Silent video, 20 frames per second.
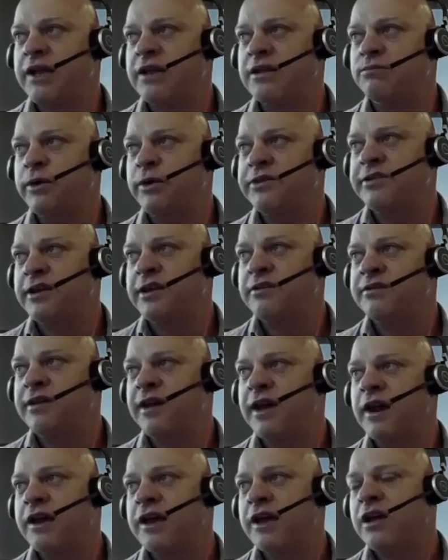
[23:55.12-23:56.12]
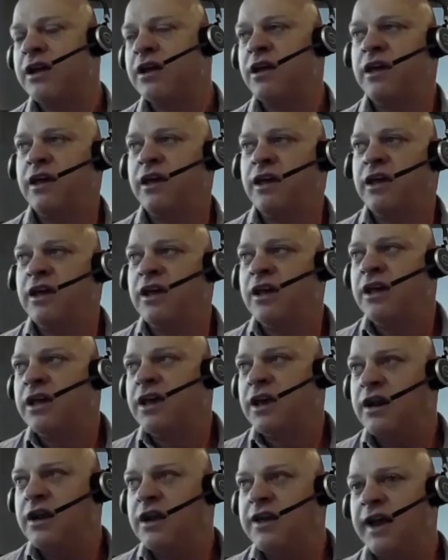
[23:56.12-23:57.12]
and West Antarctica,
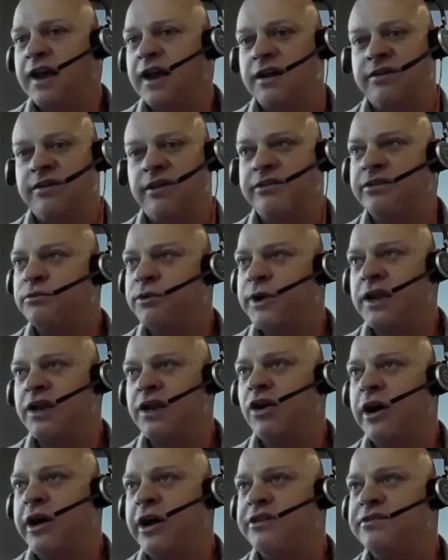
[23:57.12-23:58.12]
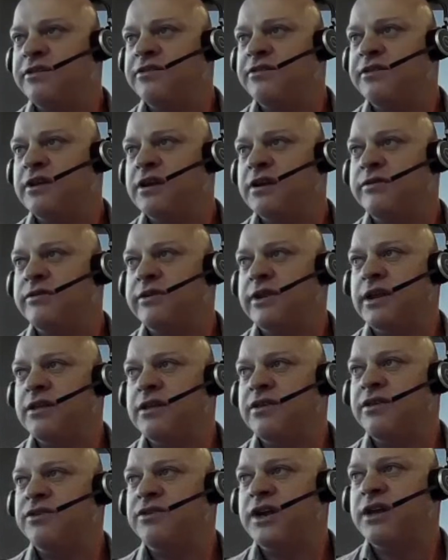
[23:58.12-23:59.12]
indicating there's really high
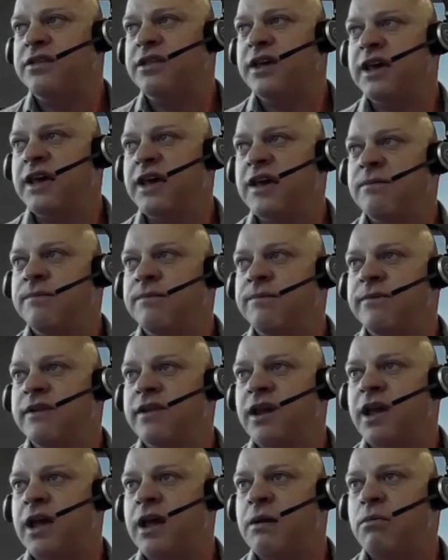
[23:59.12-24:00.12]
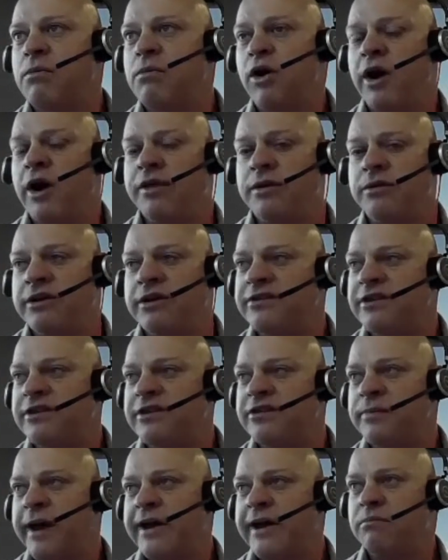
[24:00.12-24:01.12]
sensitivity there, higher than
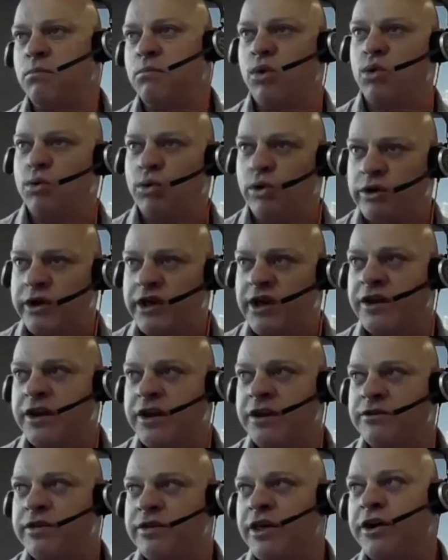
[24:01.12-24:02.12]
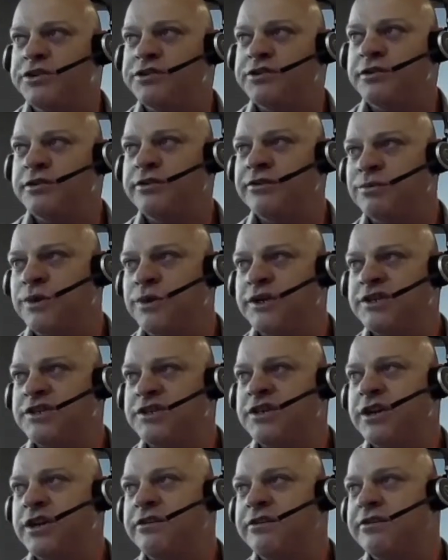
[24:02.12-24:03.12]
anticipated, more water going into the oceans from ice
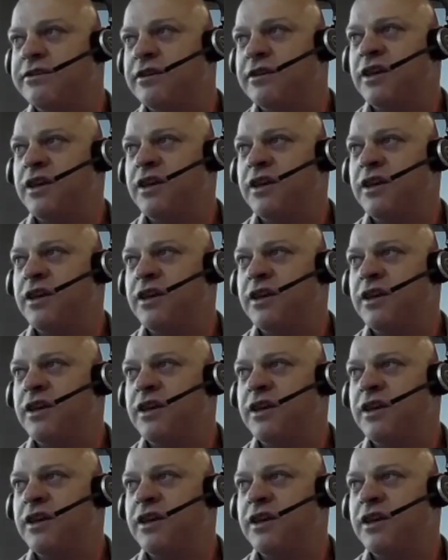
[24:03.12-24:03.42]
sheets,